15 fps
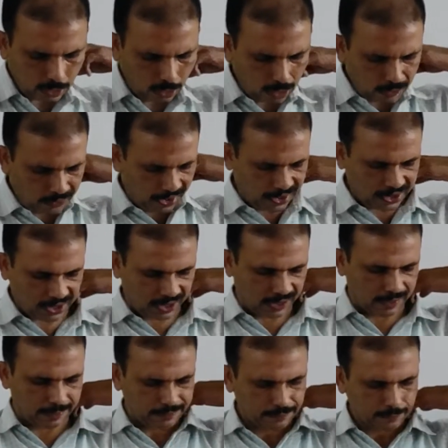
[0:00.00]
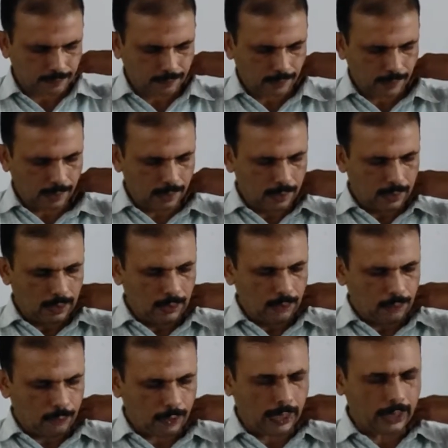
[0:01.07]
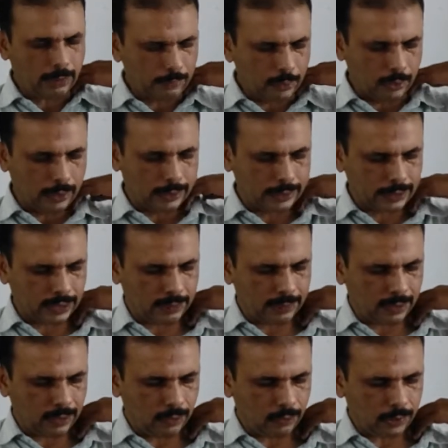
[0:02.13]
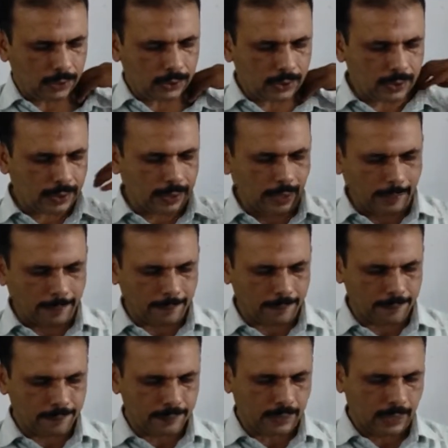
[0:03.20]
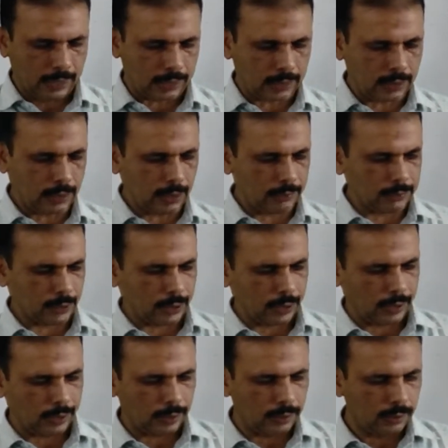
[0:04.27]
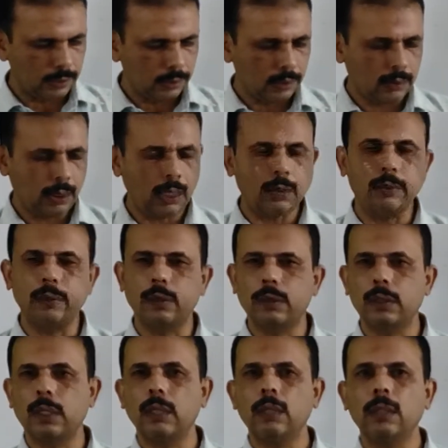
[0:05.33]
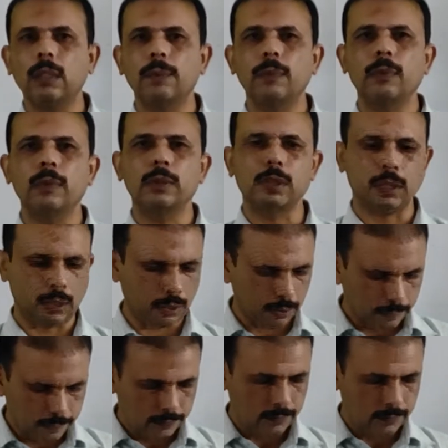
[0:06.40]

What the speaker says: conviction. Fine boy, tell me what's your name? Asked Ramnarayan. Tarun Kapoor, sir.